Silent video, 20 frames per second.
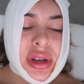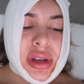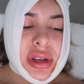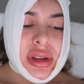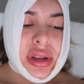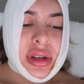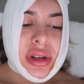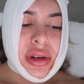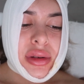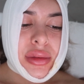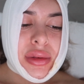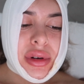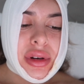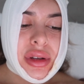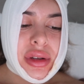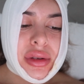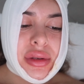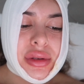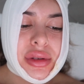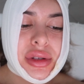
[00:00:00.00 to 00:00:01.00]
and then you want
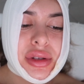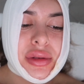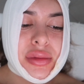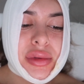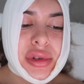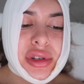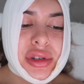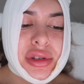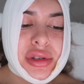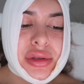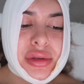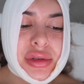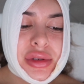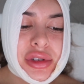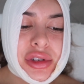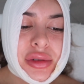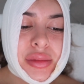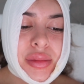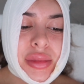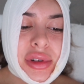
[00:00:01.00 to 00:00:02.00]
to use the
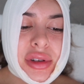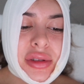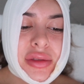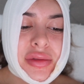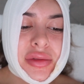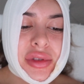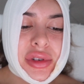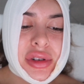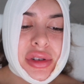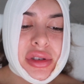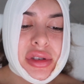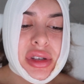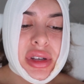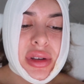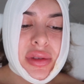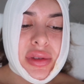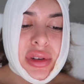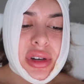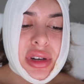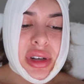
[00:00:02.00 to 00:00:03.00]
reducer belt for
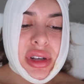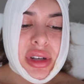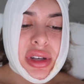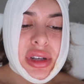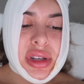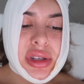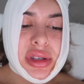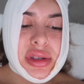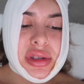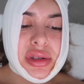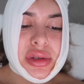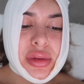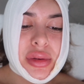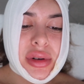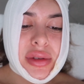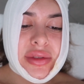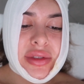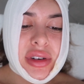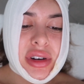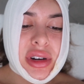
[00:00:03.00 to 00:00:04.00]
seven days
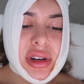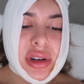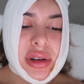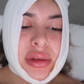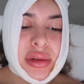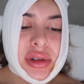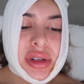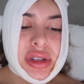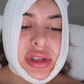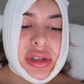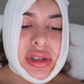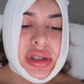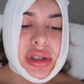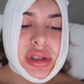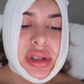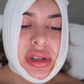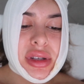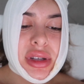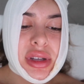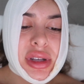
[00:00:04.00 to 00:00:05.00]
24
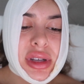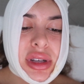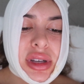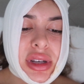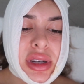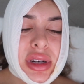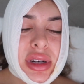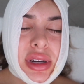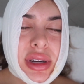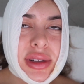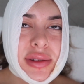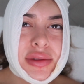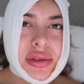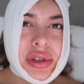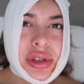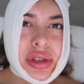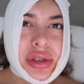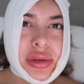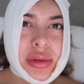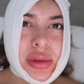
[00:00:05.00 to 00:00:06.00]
hours and
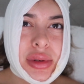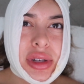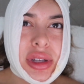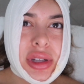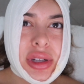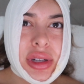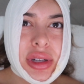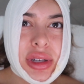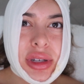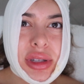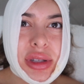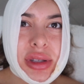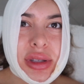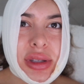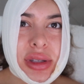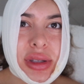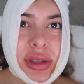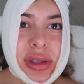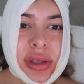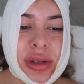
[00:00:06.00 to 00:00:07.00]
after 20
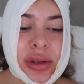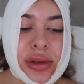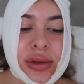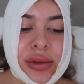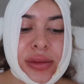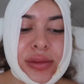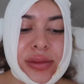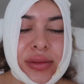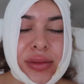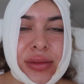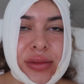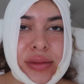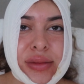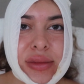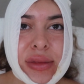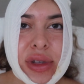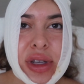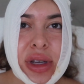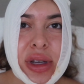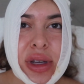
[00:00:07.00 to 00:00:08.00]
nights so
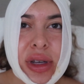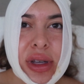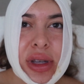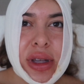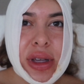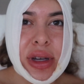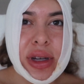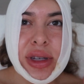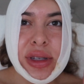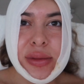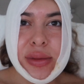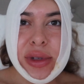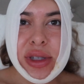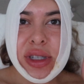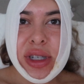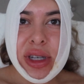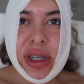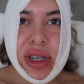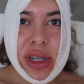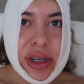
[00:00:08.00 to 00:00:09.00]
you guys be
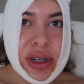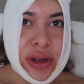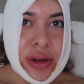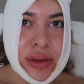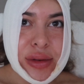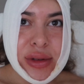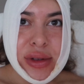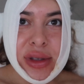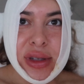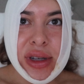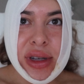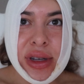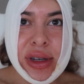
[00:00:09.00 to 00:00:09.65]
taking notes